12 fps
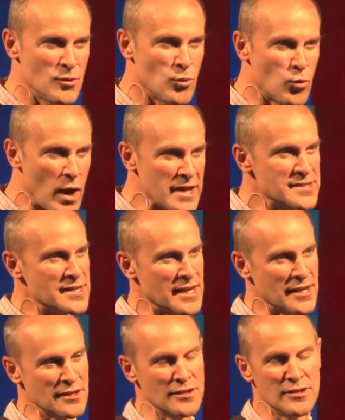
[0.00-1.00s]

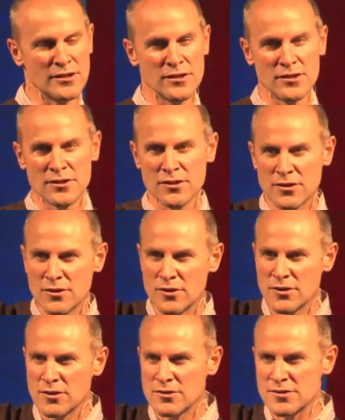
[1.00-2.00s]
waiting
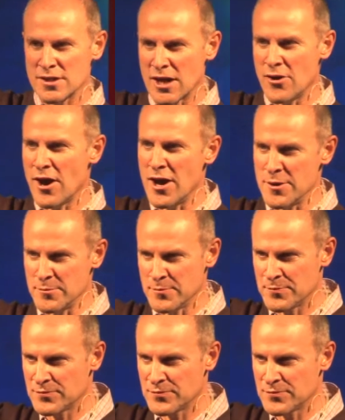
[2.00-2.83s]
to go home